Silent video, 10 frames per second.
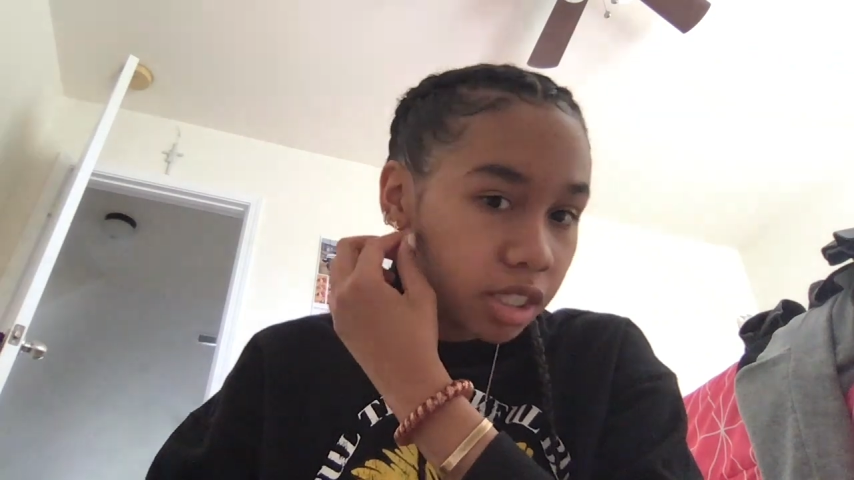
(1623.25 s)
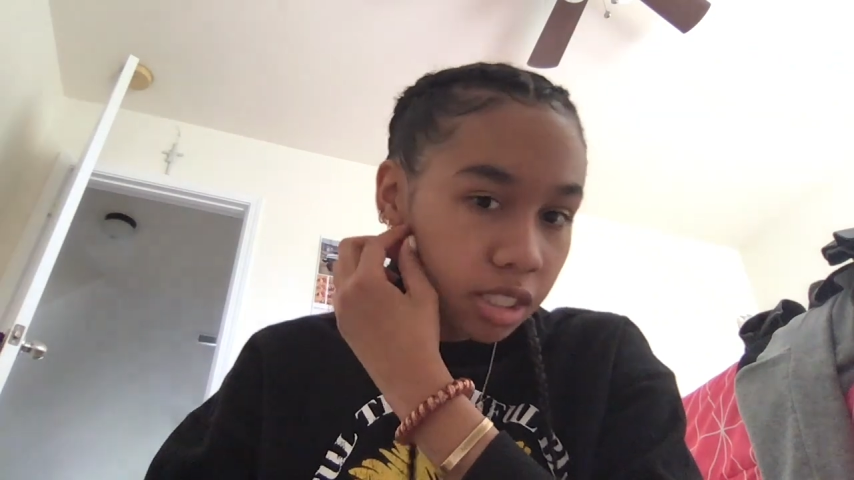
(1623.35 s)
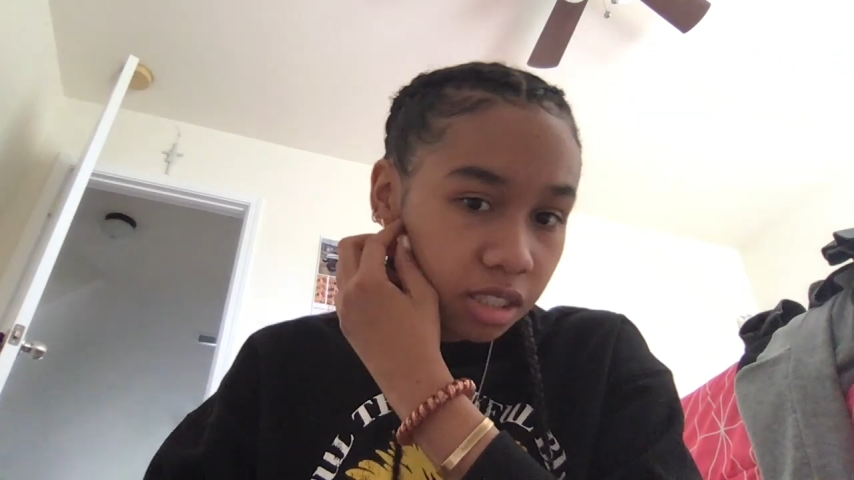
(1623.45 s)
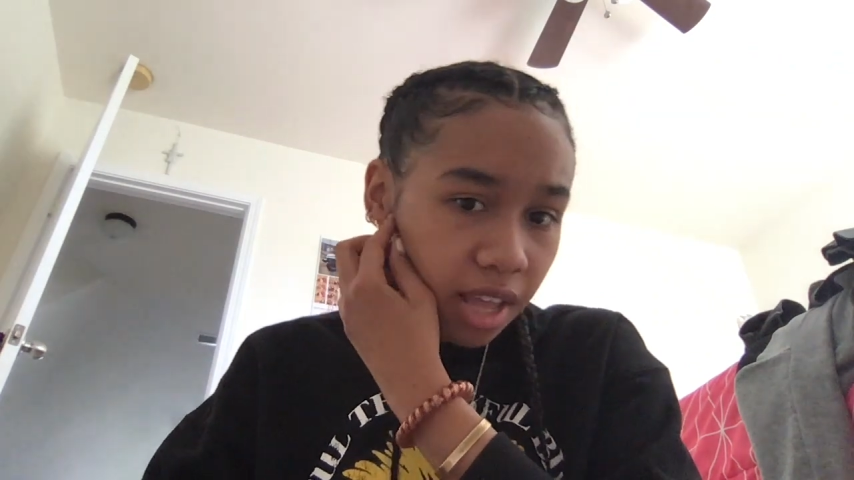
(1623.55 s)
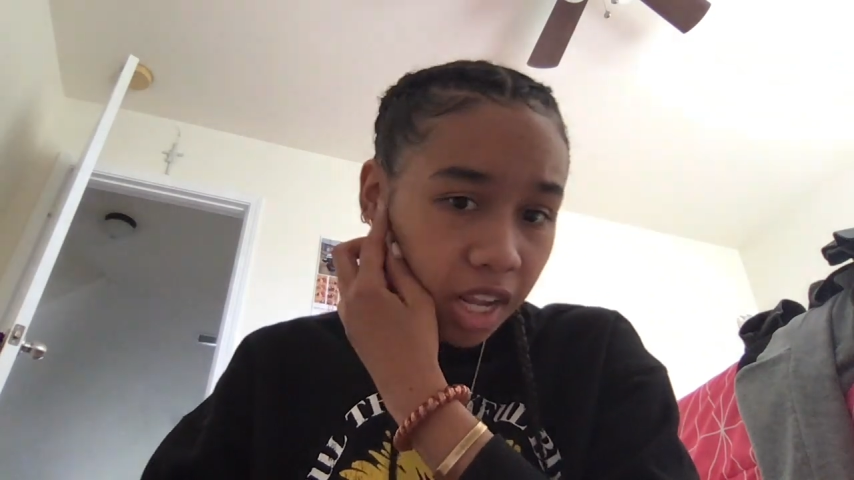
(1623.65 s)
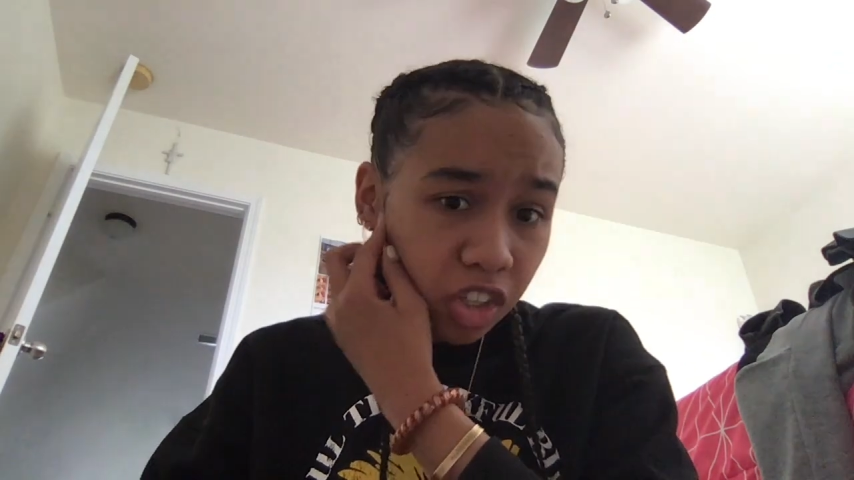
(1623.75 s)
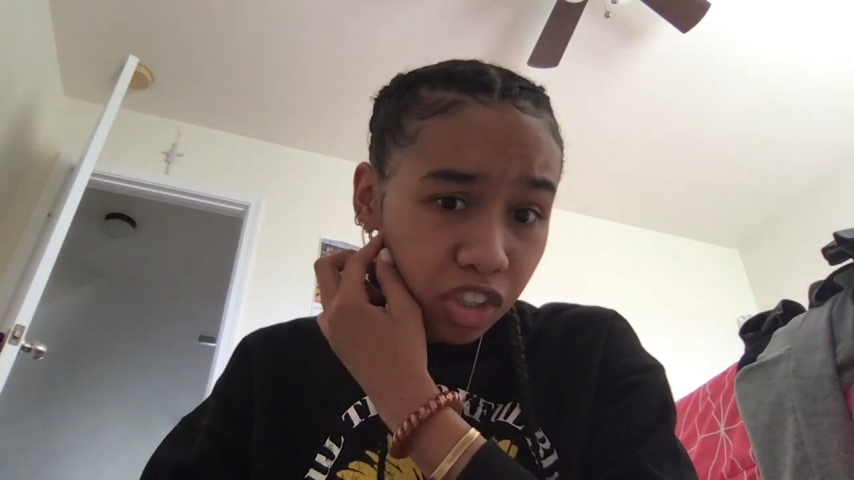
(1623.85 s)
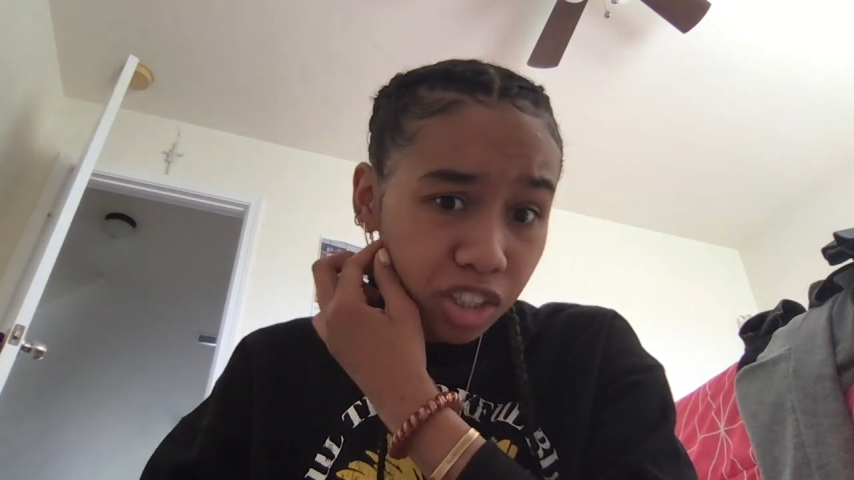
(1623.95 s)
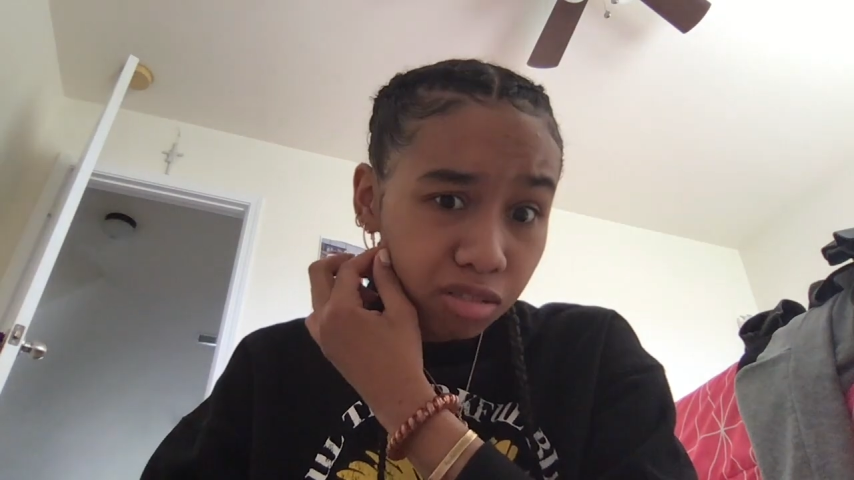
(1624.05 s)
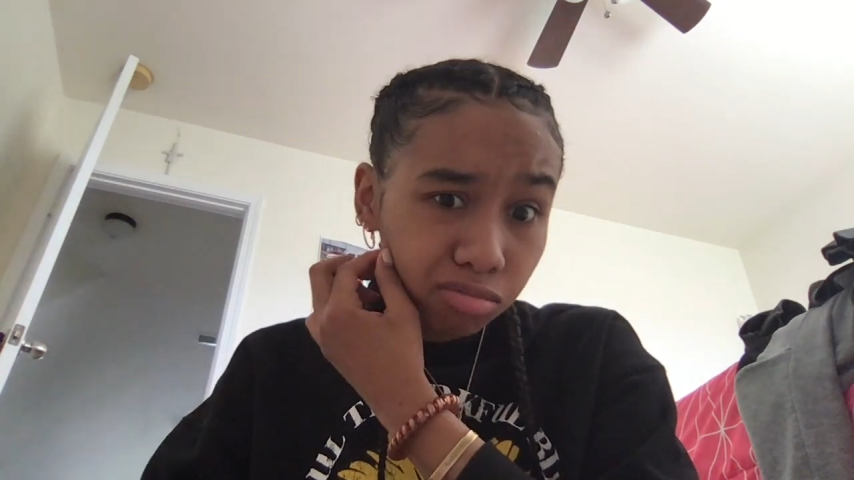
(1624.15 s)
to like
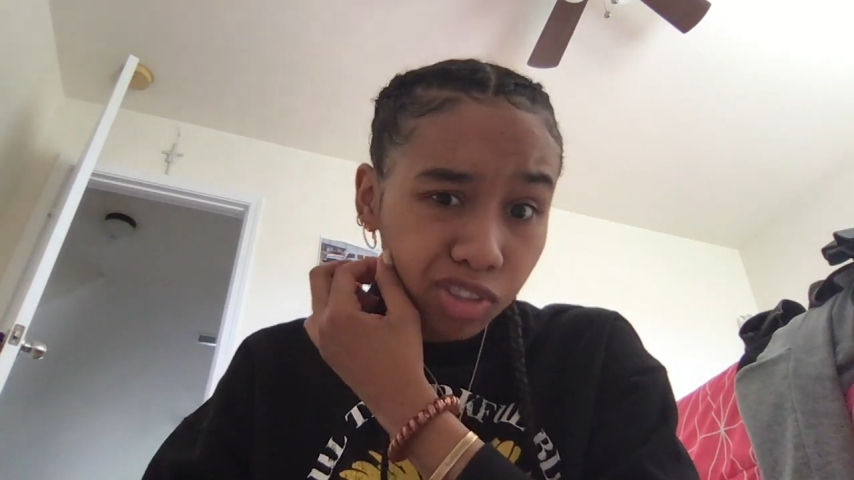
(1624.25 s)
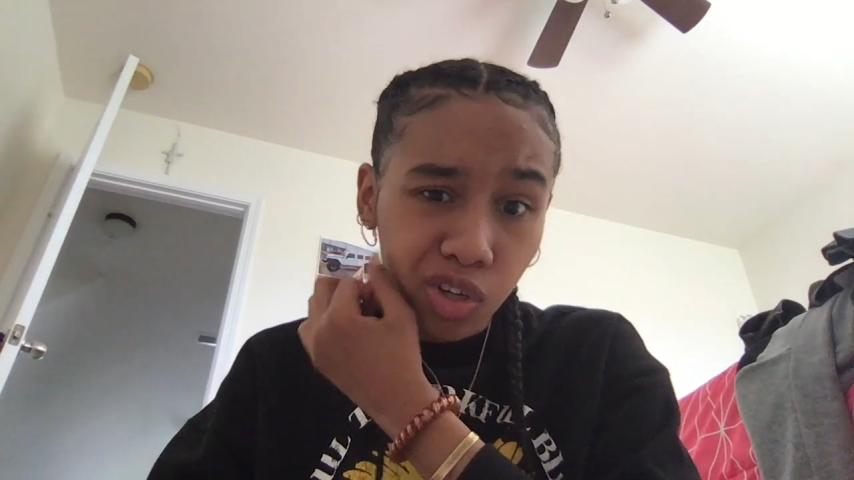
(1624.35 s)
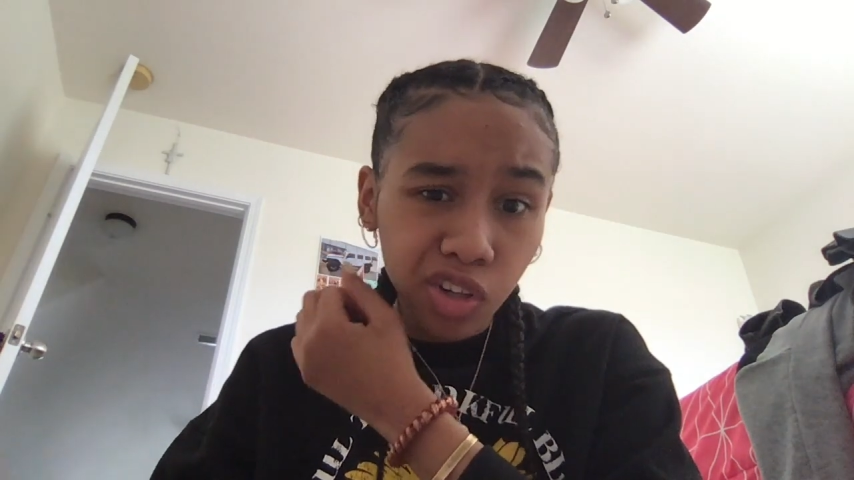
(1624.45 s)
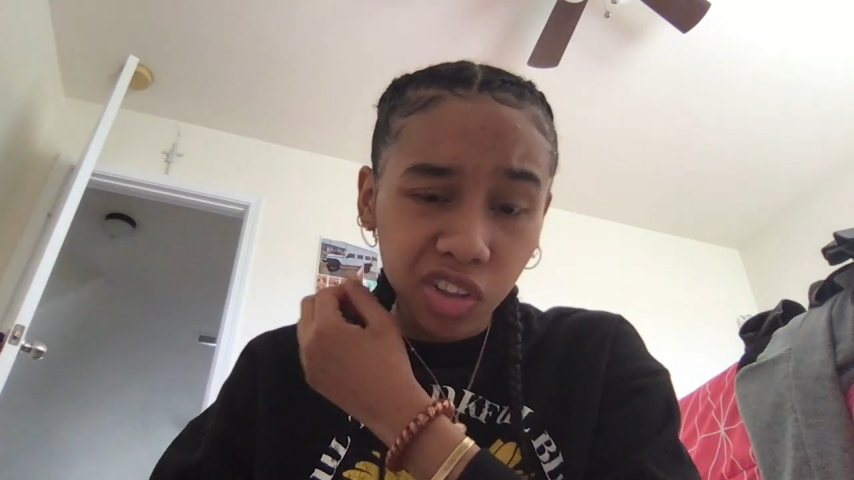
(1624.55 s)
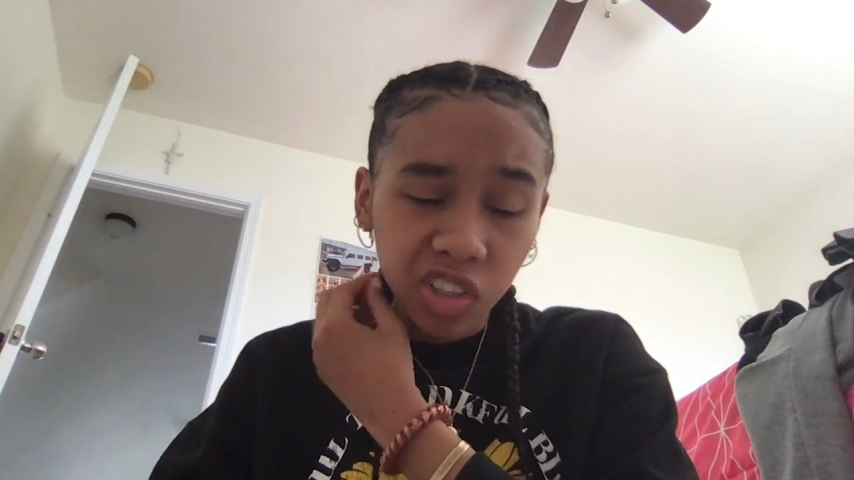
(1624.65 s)
learn. You could